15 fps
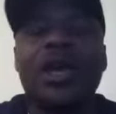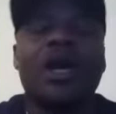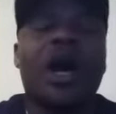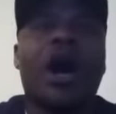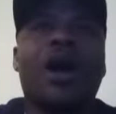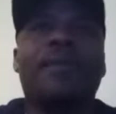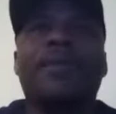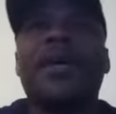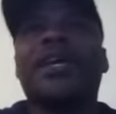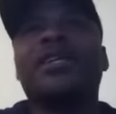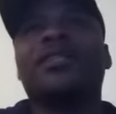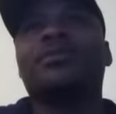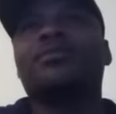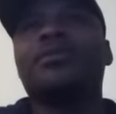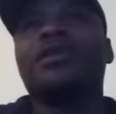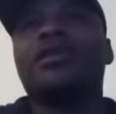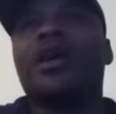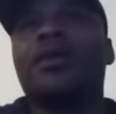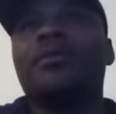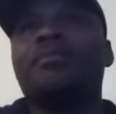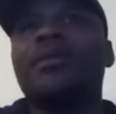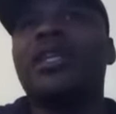our biggest
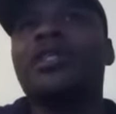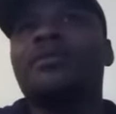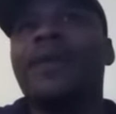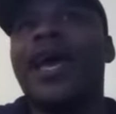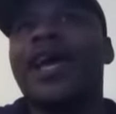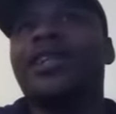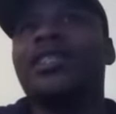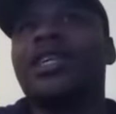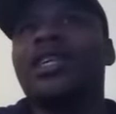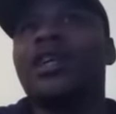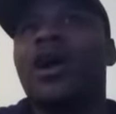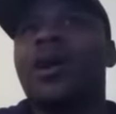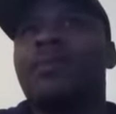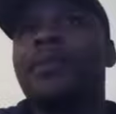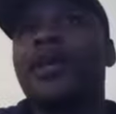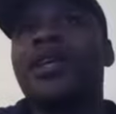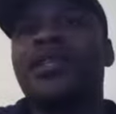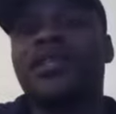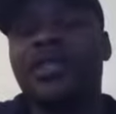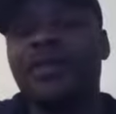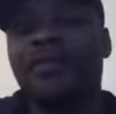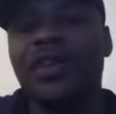mismatch and our
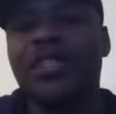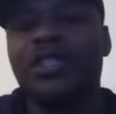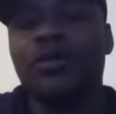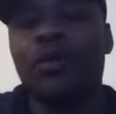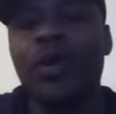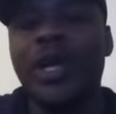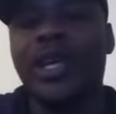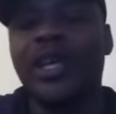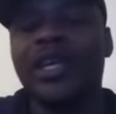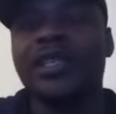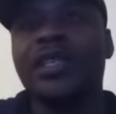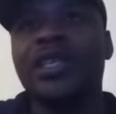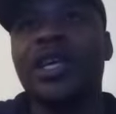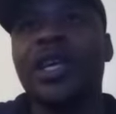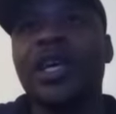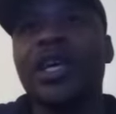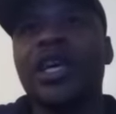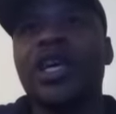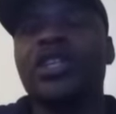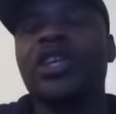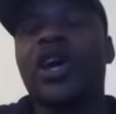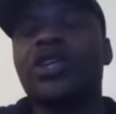biggest defensive weakness
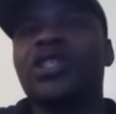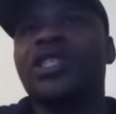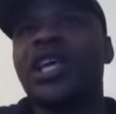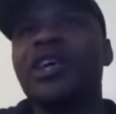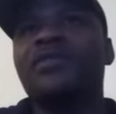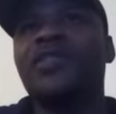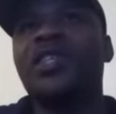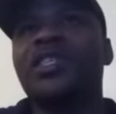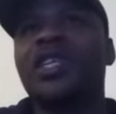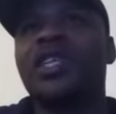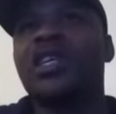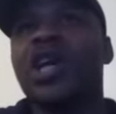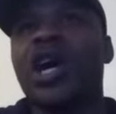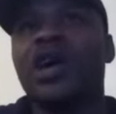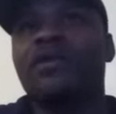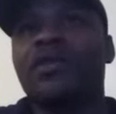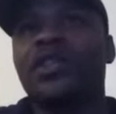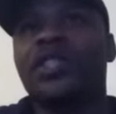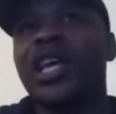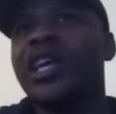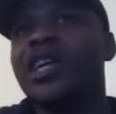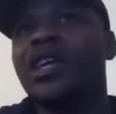is our safeties in coverage.
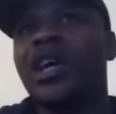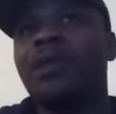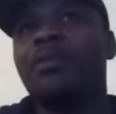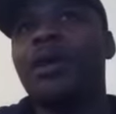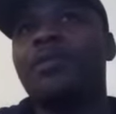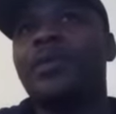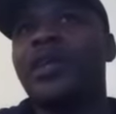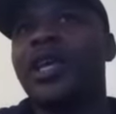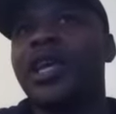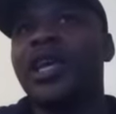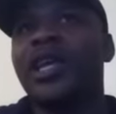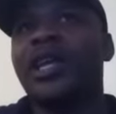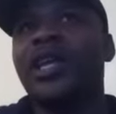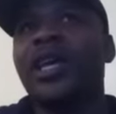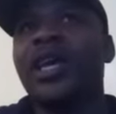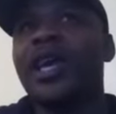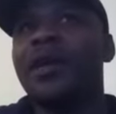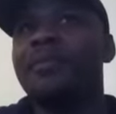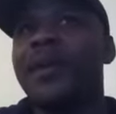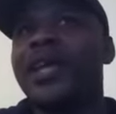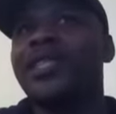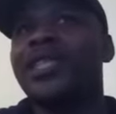They can come up and hit and
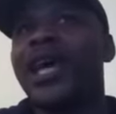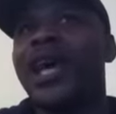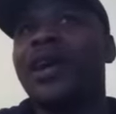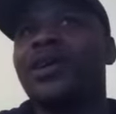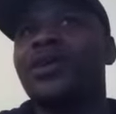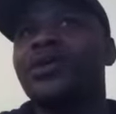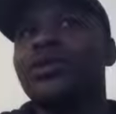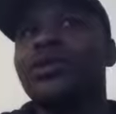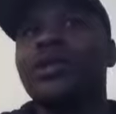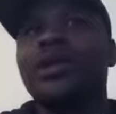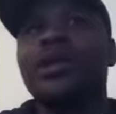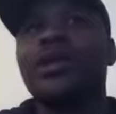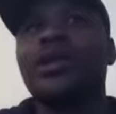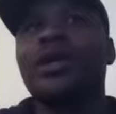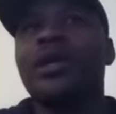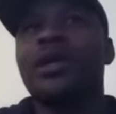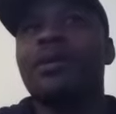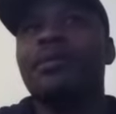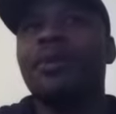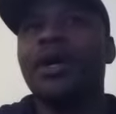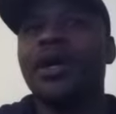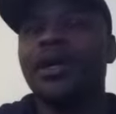make tackles,
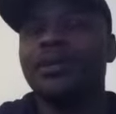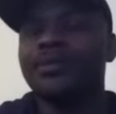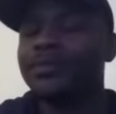but